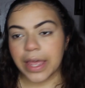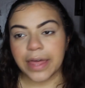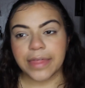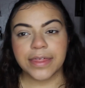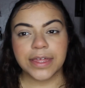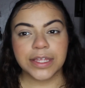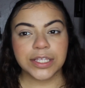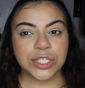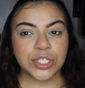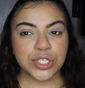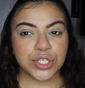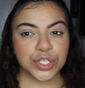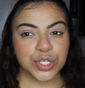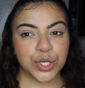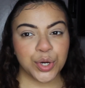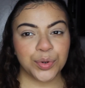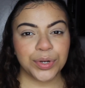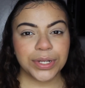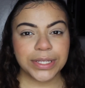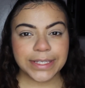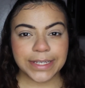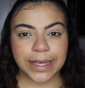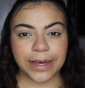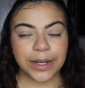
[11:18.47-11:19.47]
And then to
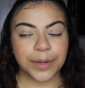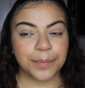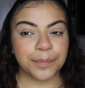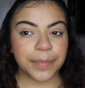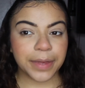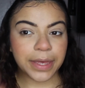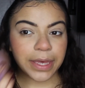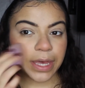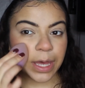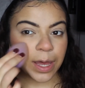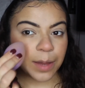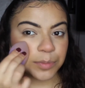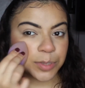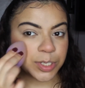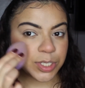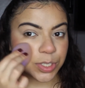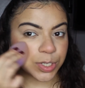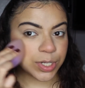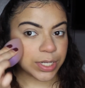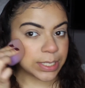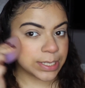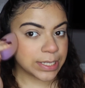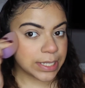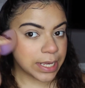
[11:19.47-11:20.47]
tone it down a bit, I'm
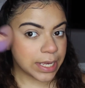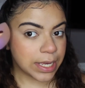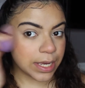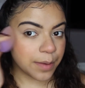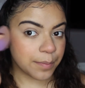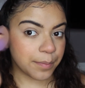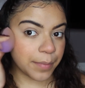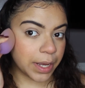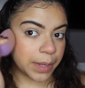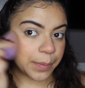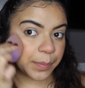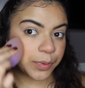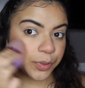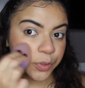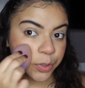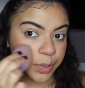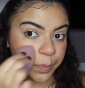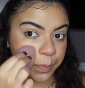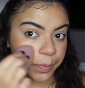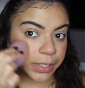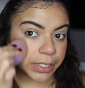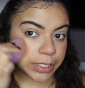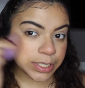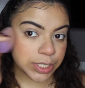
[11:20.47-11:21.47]
just going to take my
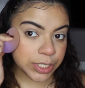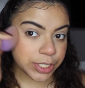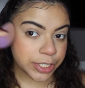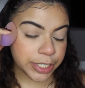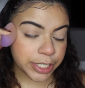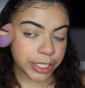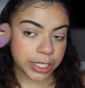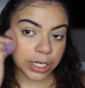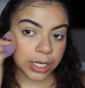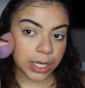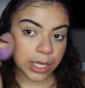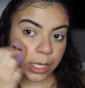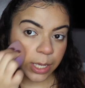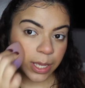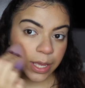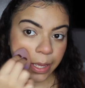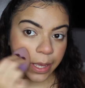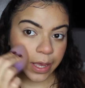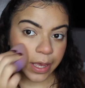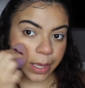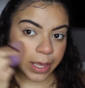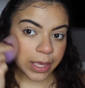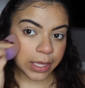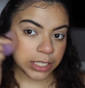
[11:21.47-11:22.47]
beauty blender
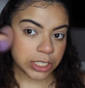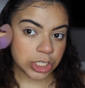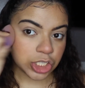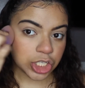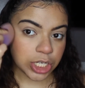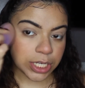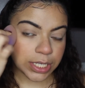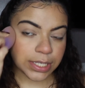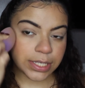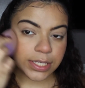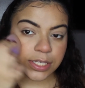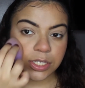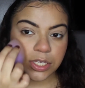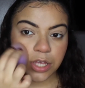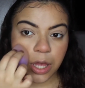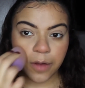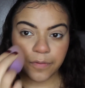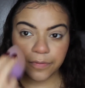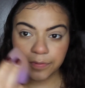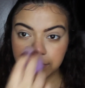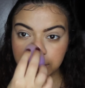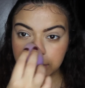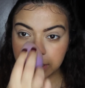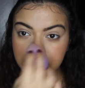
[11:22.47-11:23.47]
and just
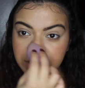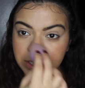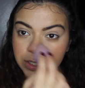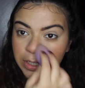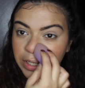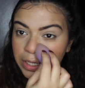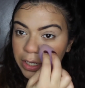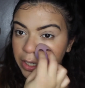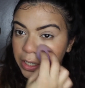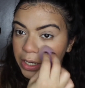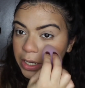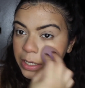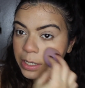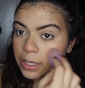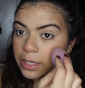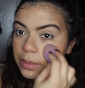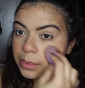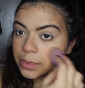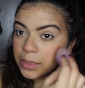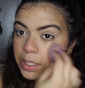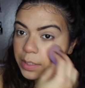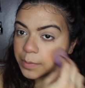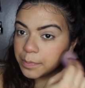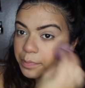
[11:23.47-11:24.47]
soften
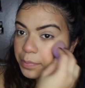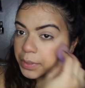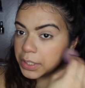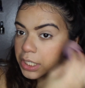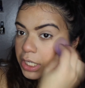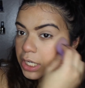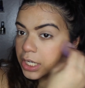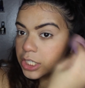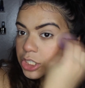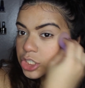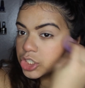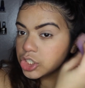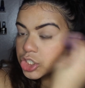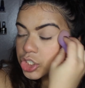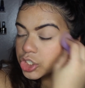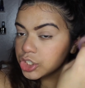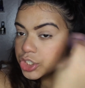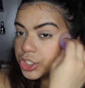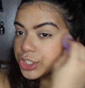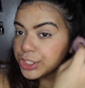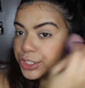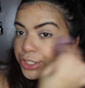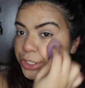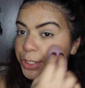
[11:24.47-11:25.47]
the
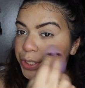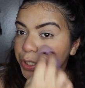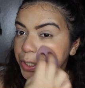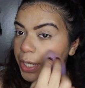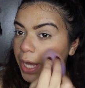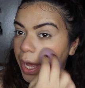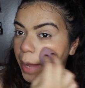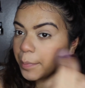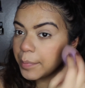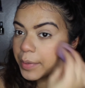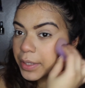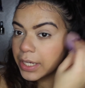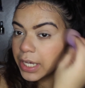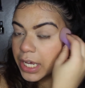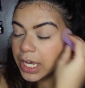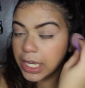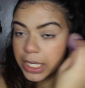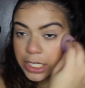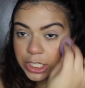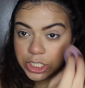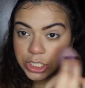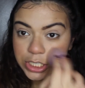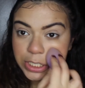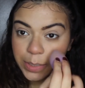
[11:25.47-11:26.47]
blush
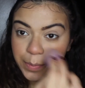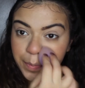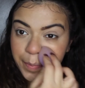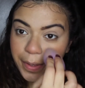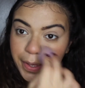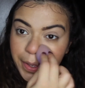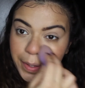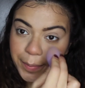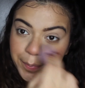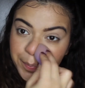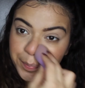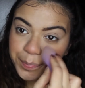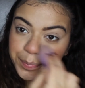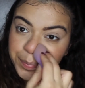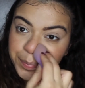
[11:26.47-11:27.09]
application a bit.